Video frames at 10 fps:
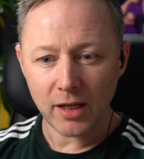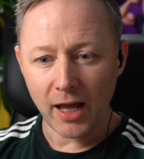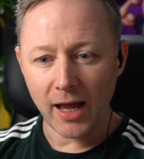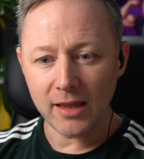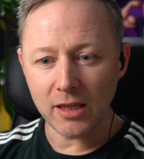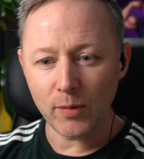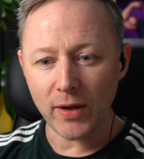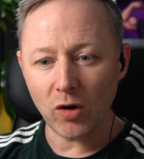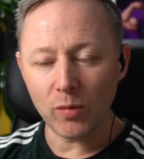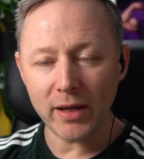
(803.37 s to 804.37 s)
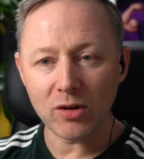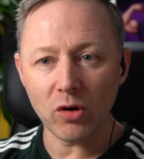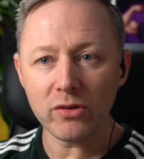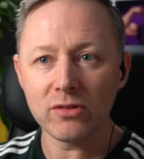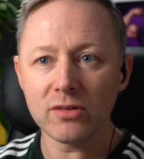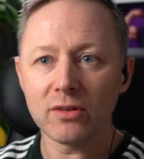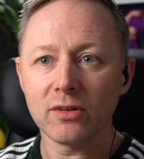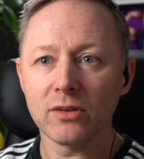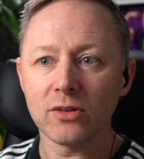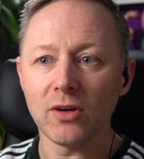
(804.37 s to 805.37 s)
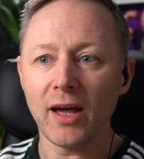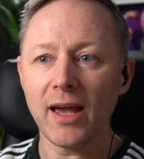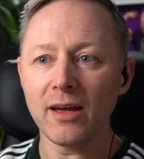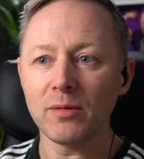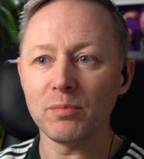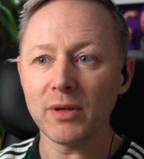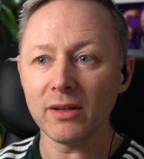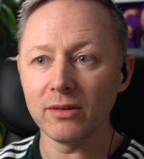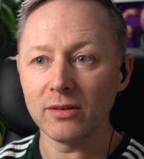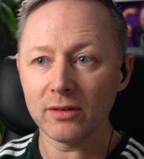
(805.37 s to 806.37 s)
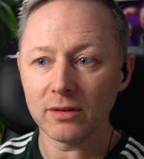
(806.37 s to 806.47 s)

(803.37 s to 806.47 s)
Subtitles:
And they went, oh my God, your hair and beard.